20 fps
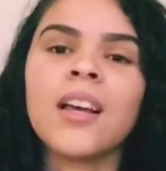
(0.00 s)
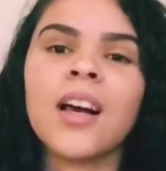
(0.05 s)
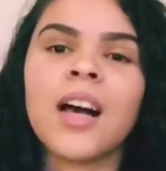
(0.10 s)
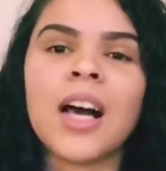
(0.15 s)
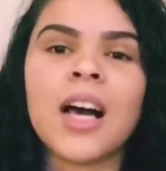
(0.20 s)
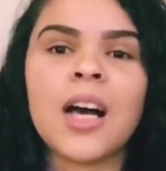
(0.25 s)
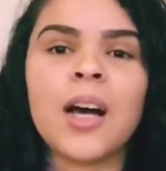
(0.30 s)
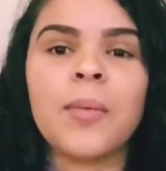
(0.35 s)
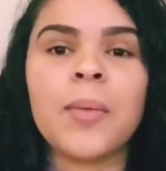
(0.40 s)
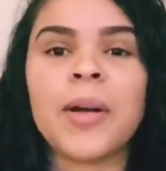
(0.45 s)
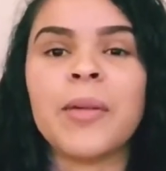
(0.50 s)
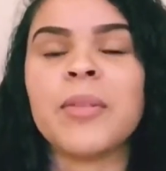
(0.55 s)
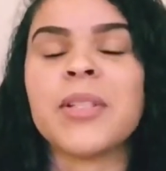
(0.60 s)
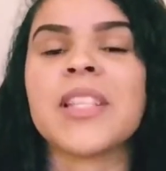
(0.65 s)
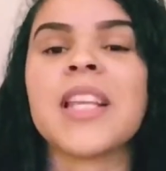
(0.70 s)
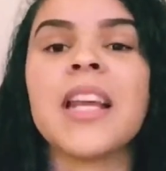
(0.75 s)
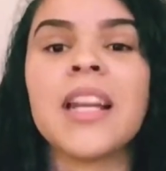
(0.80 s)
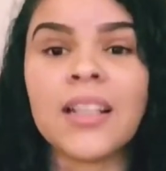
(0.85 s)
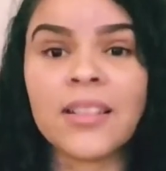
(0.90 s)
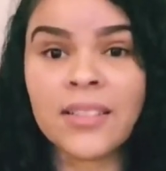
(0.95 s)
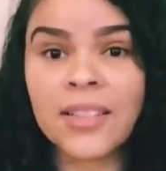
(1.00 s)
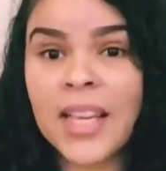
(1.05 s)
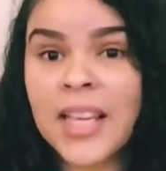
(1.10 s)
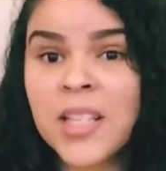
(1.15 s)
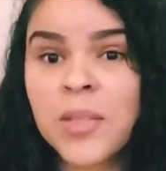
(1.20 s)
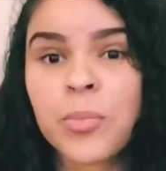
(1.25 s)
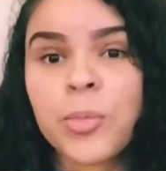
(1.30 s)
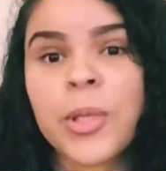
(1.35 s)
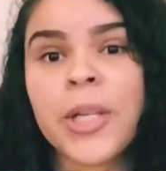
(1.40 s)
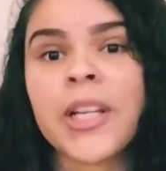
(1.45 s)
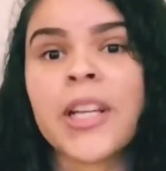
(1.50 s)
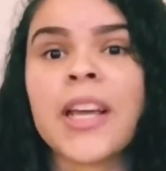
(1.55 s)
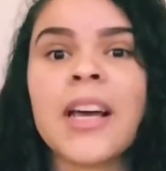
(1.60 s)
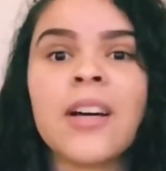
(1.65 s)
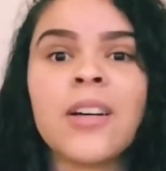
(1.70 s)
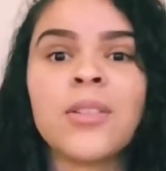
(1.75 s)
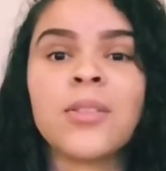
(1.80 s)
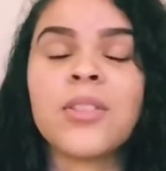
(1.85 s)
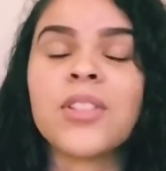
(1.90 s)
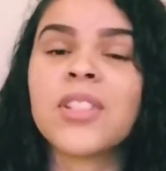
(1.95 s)
I was getting less
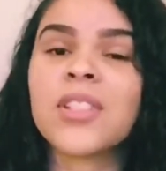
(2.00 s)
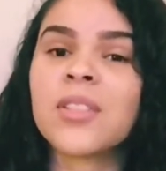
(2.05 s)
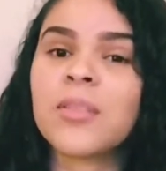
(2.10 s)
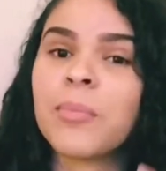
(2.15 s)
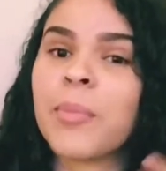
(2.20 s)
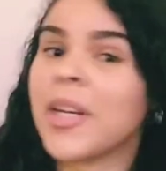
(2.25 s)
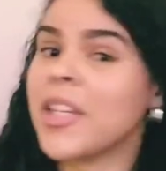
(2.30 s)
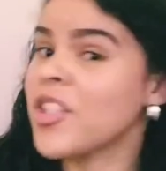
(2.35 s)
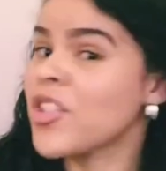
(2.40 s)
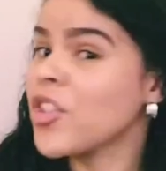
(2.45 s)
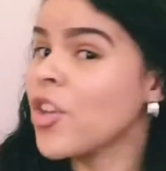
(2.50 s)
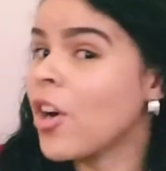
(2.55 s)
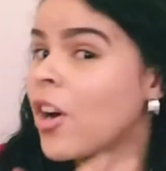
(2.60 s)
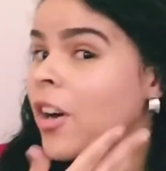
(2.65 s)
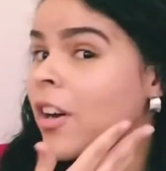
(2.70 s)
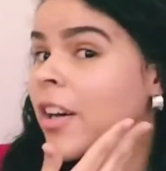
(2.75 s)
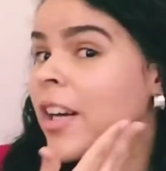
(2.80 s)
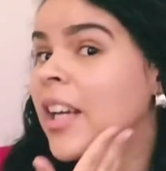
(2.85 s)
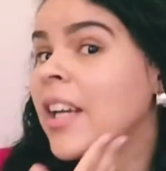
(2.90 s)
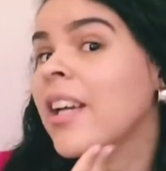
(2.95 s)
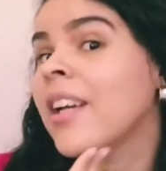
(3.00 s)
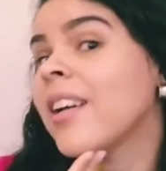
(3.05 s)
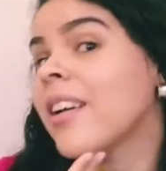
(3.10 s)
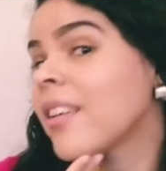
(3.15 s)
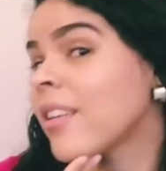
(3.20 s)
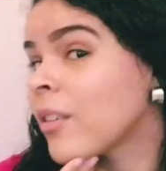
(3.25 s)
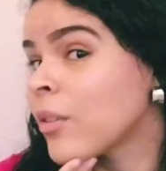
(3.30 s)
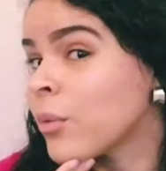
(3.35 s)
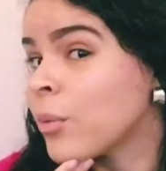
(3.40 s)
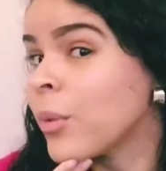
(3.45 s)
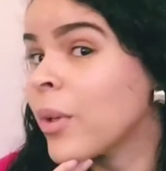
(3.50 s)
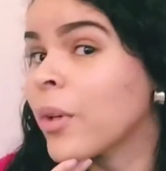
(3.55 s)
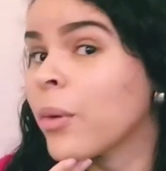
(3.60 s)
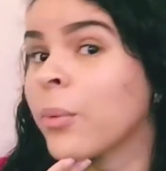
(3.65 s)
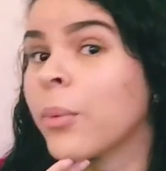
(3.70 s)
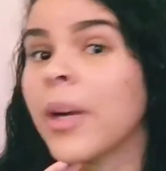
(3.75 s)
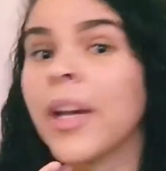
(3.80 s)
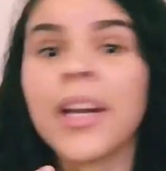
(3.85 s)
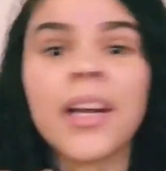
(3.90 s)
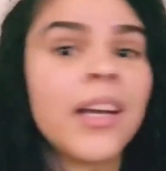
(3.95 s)
breakouts. My scarring went
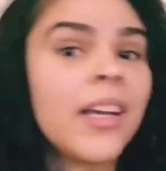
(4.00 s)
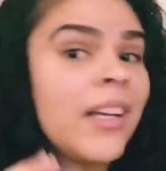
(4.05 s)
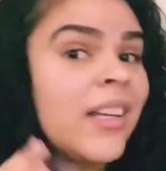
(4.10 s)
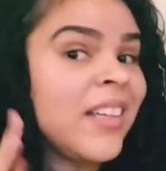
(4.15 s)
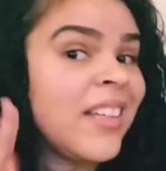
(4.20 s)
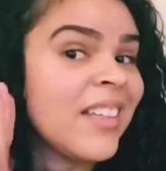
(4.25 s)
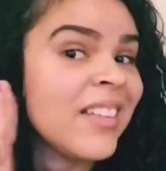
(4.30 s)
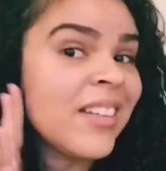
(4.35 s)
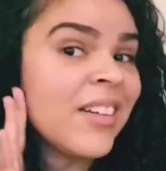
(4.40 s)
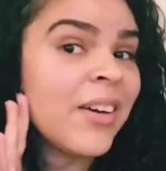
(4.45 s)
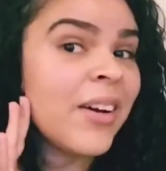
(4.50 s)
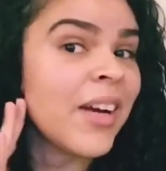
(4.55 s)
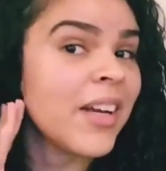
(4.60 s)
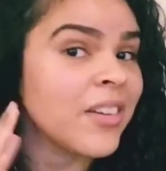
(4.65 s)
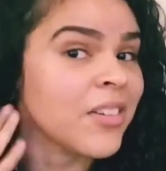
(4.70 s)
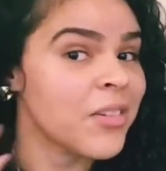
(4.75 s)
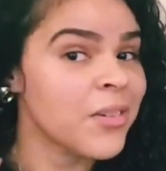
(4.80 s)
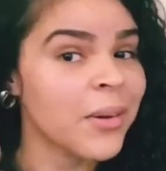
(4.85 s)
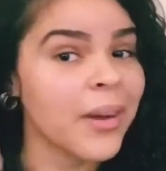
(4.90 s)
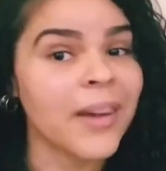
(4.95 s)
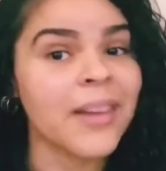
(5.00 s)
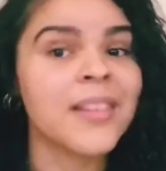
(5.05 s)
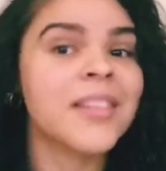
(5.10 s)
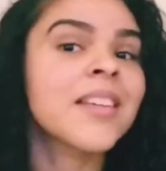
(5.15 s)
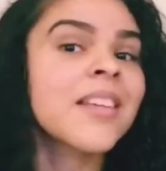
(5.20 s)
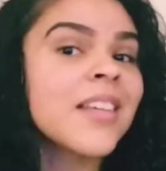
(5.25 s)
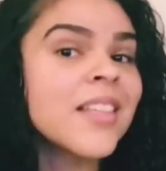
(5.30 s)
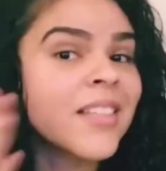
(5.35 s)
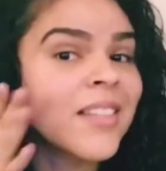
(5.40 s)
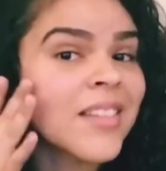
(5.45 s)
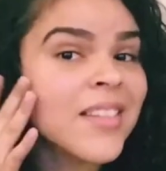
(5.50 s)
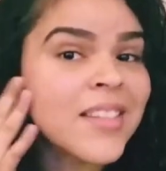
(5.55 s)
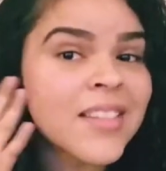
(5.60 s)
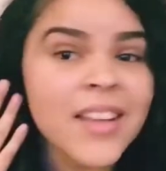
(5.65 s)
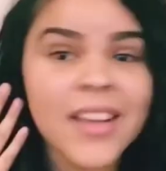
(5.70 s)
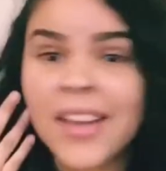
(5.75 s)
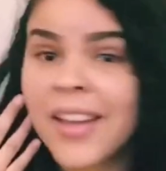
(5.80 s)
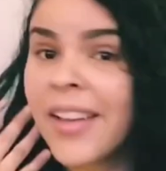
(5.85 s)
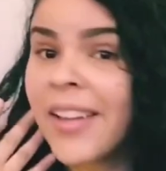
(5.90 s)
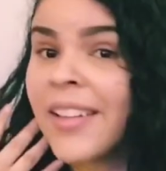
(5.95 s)
away, as you guys can
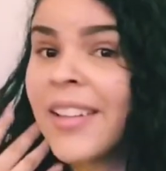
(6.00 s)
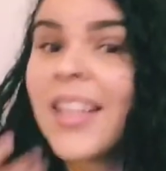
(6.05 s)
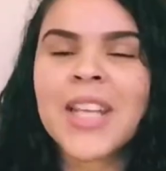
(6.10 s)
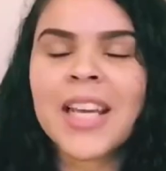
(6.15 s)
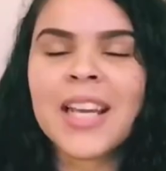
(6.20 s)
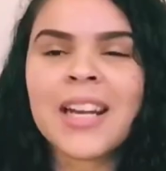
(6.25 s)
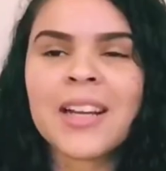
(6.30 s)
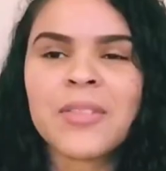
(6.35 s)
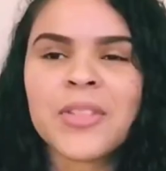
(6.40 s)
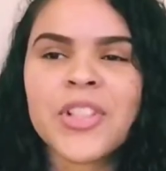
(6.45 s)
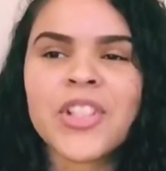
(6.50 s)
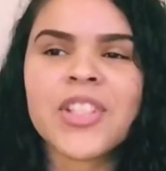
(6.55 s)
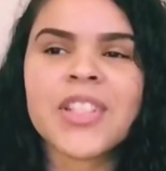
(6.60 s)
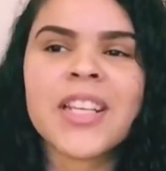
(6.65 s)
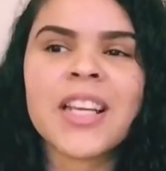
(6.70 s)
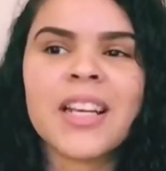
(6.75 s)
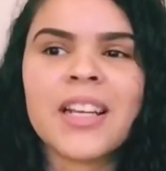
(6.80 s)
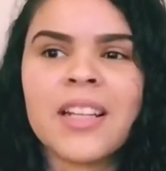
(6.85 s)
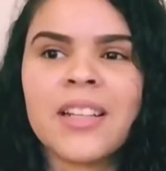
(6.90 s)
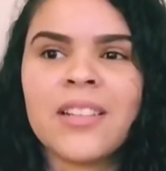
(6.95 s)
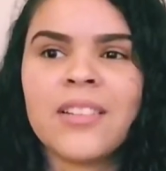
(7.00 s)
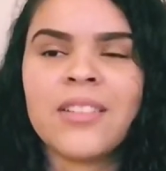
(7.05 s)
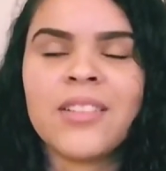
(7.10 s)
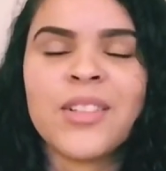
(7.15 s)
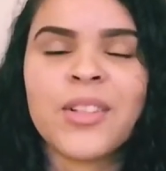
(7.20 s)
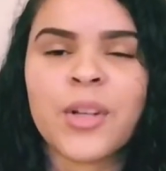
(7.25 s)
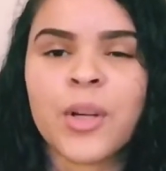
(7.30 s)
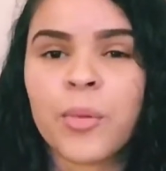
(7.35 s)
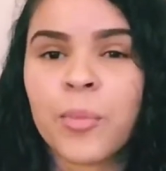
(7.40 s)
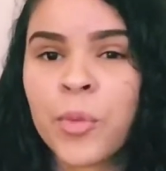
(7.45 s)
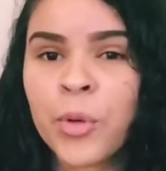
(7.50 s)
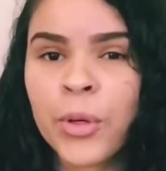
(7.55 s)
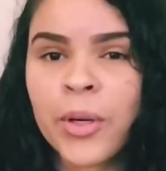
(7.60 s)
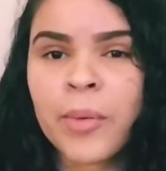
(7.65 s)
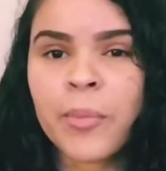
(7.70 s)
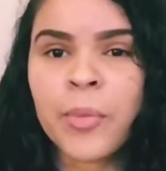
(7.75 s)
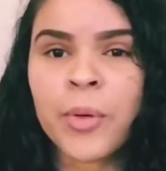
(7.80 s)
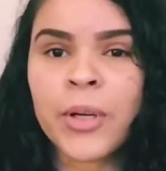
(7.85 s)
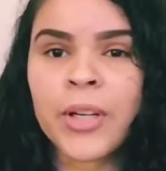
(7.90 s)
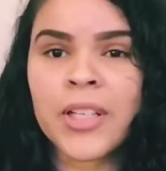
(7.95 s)
see. And I was just getting, more
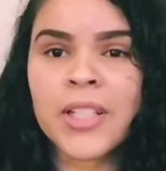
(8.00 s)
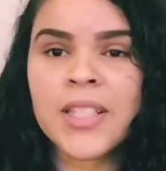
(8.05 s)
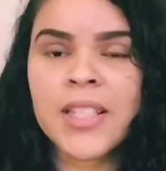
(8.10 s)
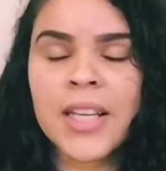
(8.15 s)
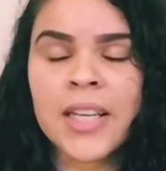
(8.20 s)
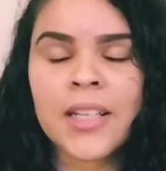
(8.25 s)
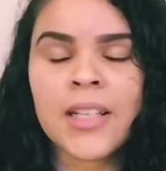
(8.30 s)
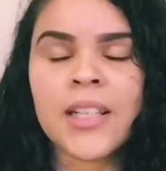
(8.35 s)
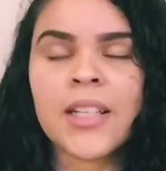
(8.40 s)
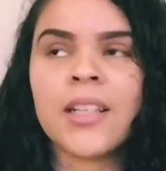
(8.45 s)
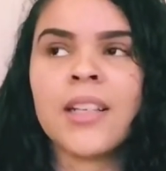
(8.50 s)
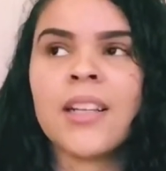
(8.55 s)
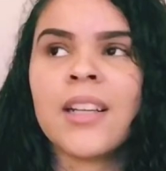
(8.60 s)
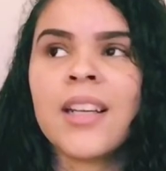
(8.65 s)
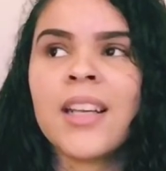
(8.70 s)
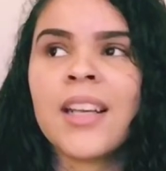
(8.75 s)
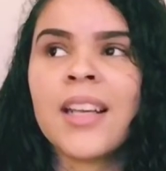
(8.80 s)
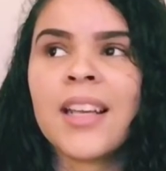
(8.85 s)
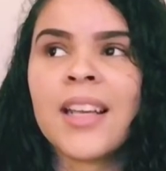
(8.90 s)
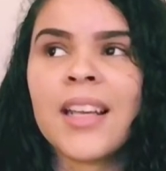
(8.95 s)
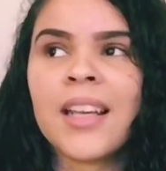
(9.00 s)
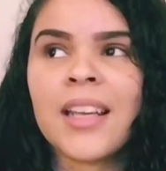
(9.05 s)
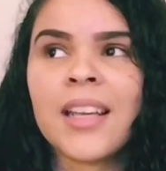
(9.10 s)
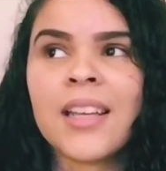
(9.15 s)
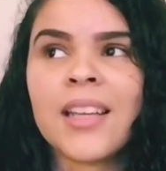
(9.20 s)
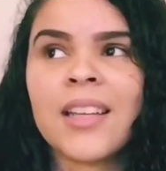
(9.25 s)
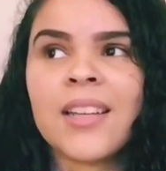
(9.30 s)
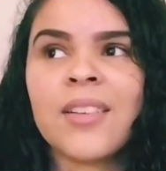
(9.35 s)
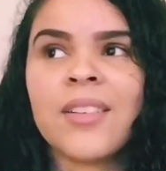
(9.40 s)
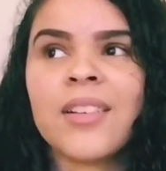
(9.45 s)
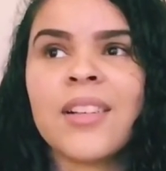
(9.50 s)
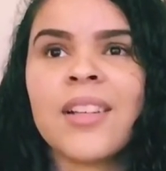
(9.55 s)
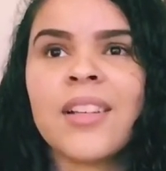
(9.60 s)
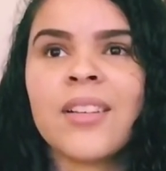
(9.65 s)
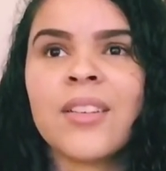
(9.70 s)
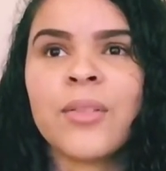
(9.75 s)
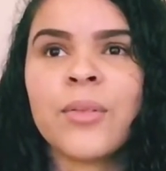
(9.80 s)
and more excited. And